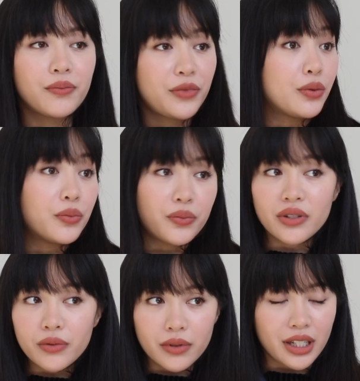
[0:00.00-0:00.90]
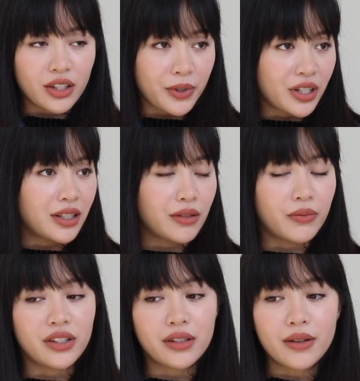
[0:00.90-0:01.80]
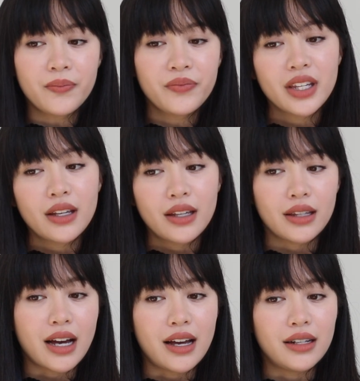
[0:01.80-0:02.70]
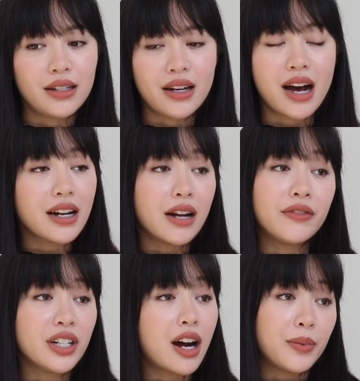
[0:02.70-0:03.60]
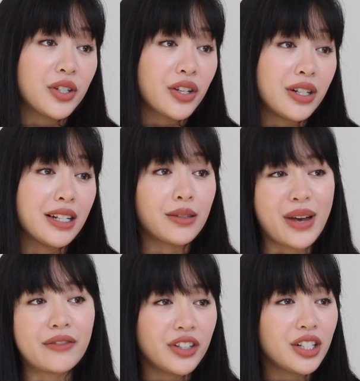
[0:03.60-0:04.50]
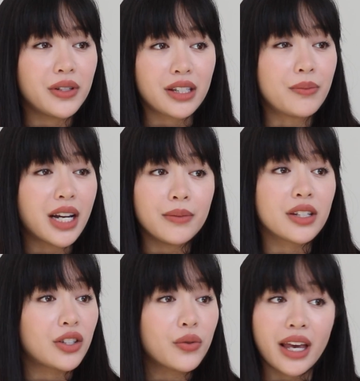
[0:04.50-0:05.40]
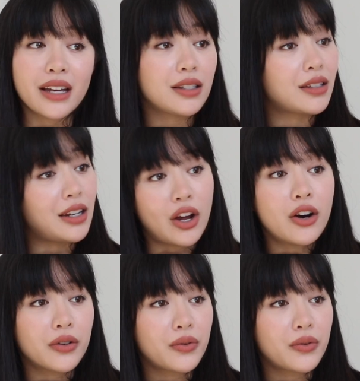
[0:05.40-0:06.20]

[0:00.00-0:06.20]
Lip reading: through experience and wisdom, that not every opportunity is meant for you, and sometimes it's okay to say no.